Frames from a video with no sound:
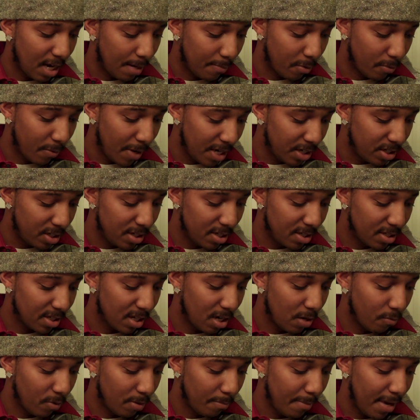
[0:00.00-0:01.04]
operations
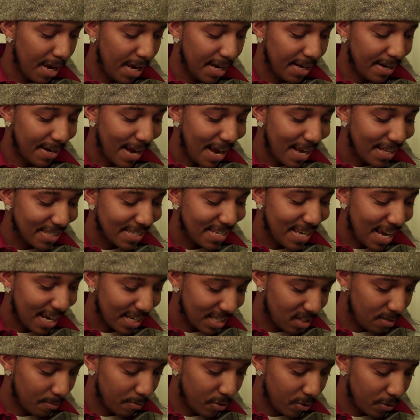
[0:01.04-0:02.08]
and remain not
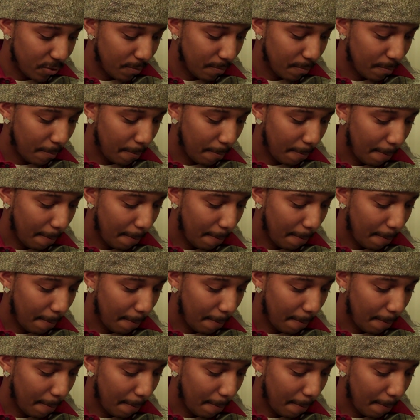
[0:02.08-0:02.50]
taxable